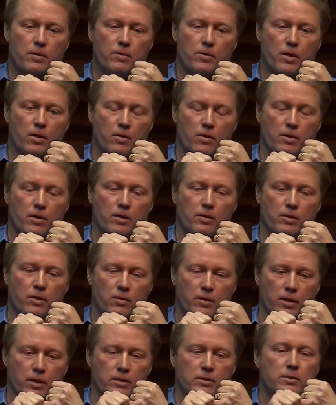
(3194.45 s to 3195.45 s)
there,
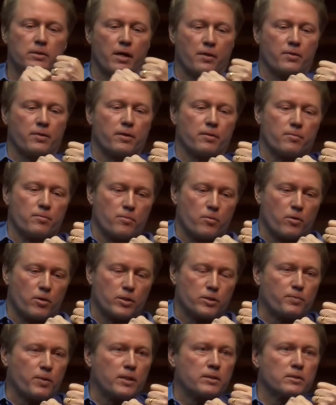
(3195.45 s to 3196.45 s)
there is nothing more
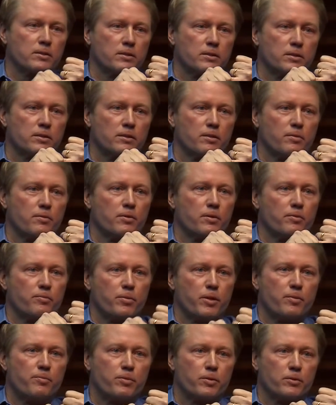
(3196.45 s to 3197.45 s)
special than the, the
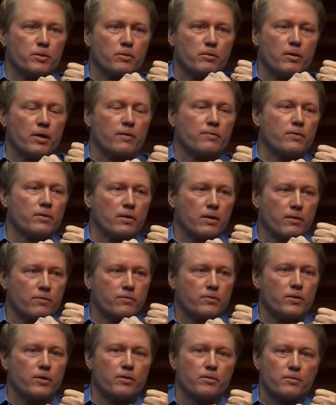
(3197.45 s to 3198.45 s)
people you love and
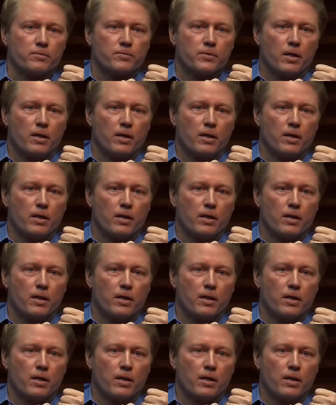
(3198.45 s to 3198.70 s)
love you.